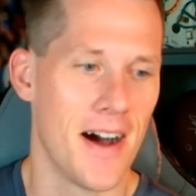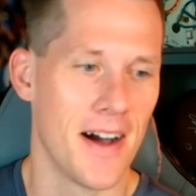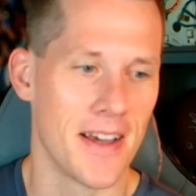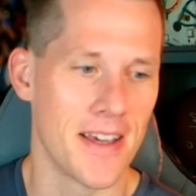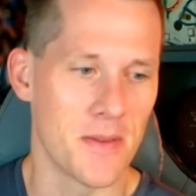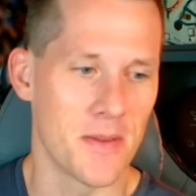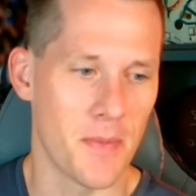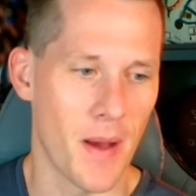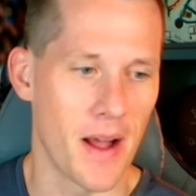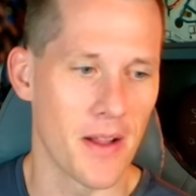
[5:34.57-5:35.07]

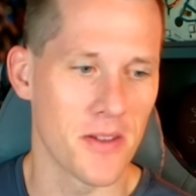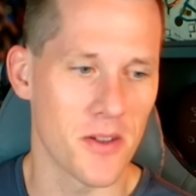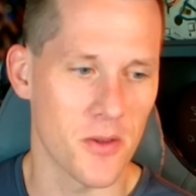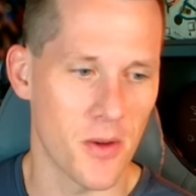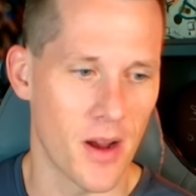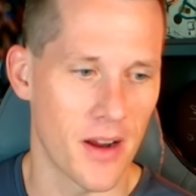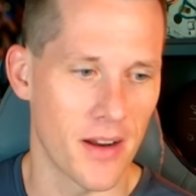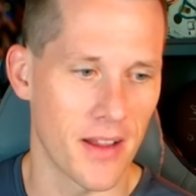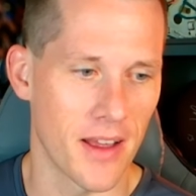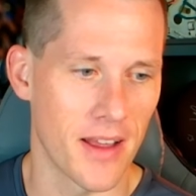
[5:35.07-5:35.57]
He's bounced
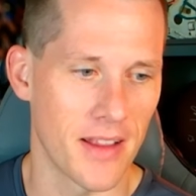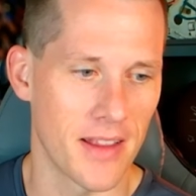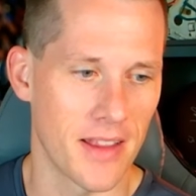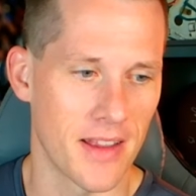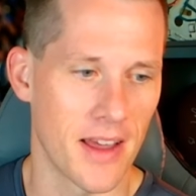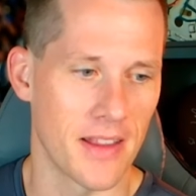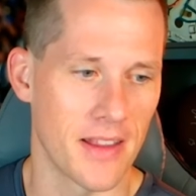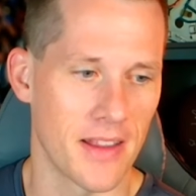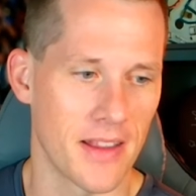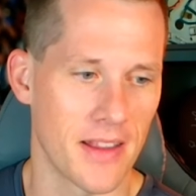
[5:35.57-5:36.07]
around
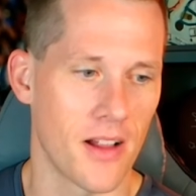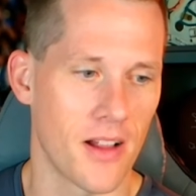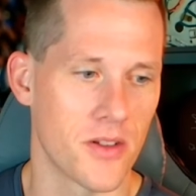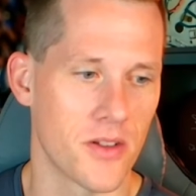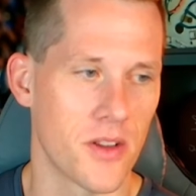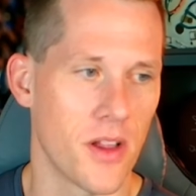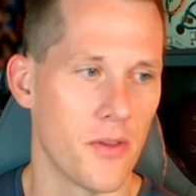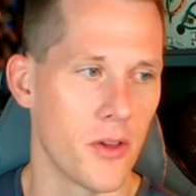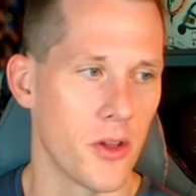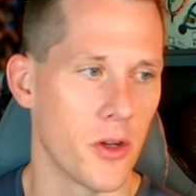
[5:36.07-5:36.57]
at the
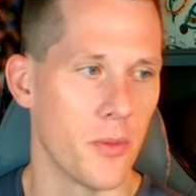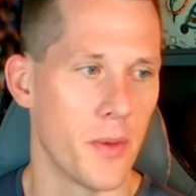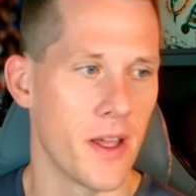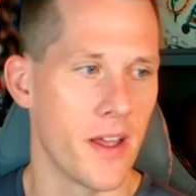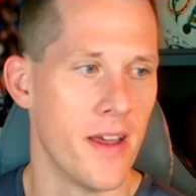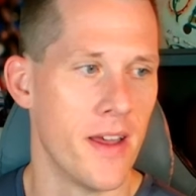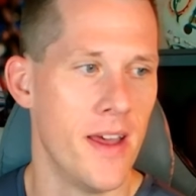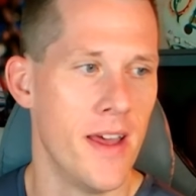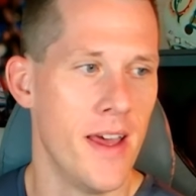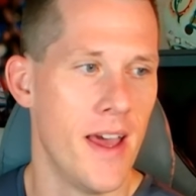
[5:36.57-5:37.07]
college level a little bit.